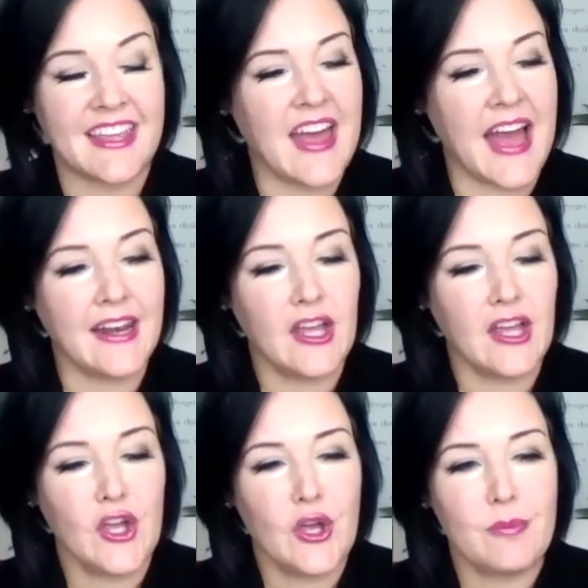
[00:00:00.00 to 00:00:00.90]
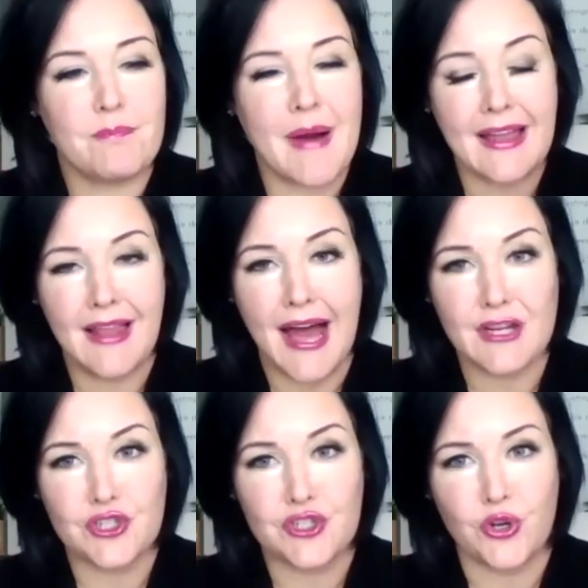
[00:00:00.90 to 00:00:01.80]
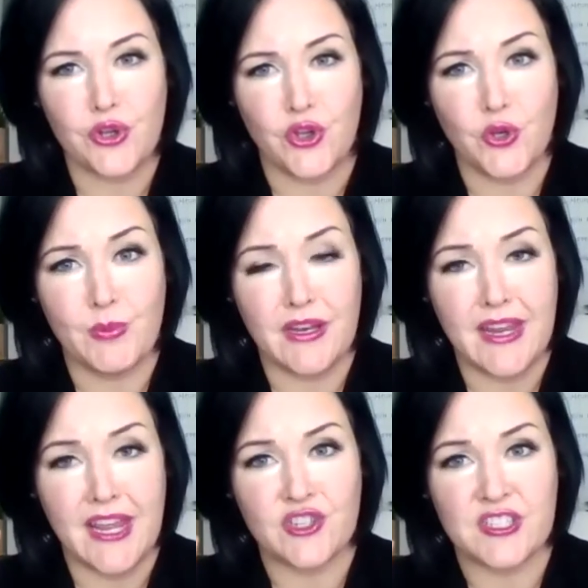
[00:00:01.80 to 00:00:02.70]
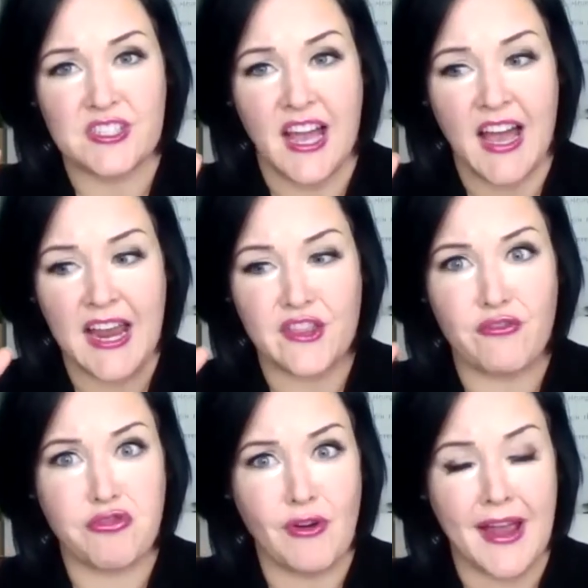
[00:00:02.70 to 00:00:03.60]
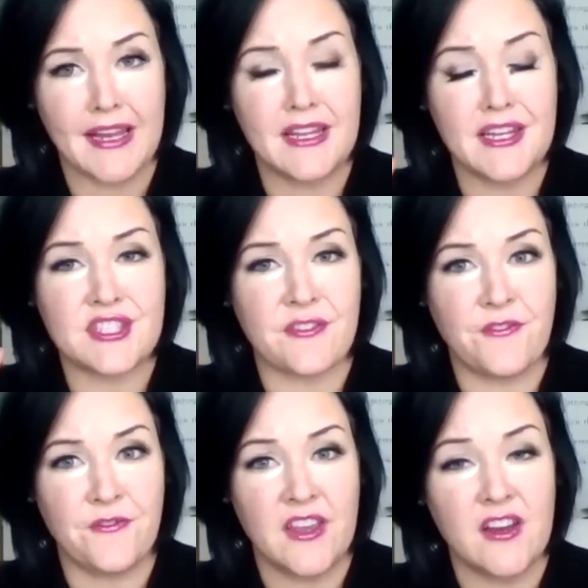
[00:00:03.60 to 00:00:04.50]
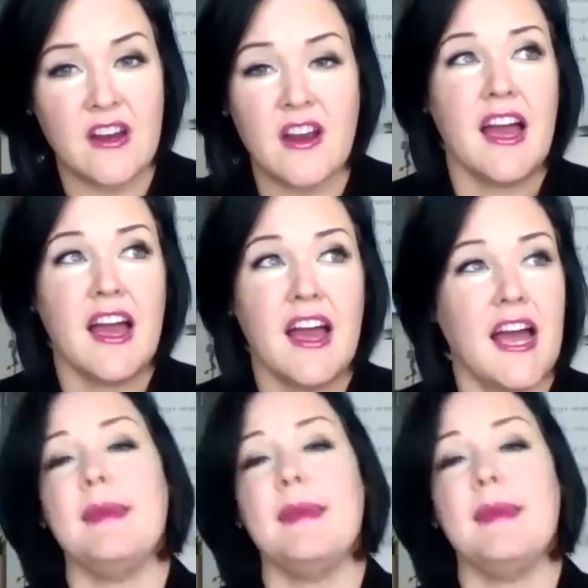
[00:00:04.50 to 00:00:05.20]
like that, yeah. biological human nature side, the franticness, the fear. I